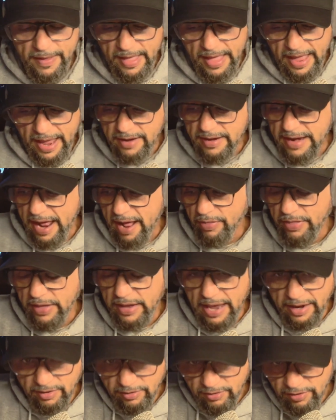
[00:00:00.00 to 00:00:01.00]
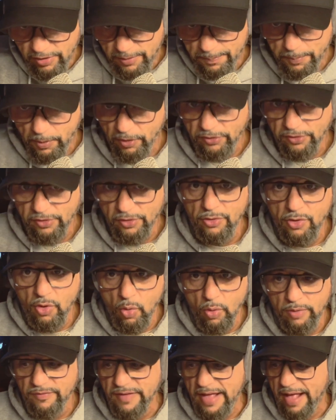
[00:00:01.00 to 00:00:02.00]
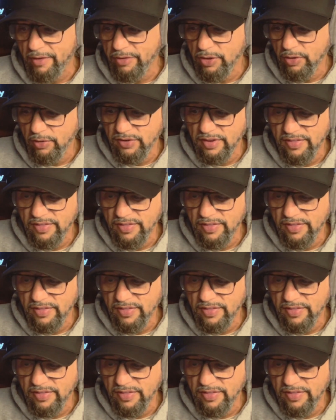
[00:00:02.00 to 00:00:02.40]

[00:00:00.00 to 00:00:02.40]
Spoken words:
And now they got into their personal core values,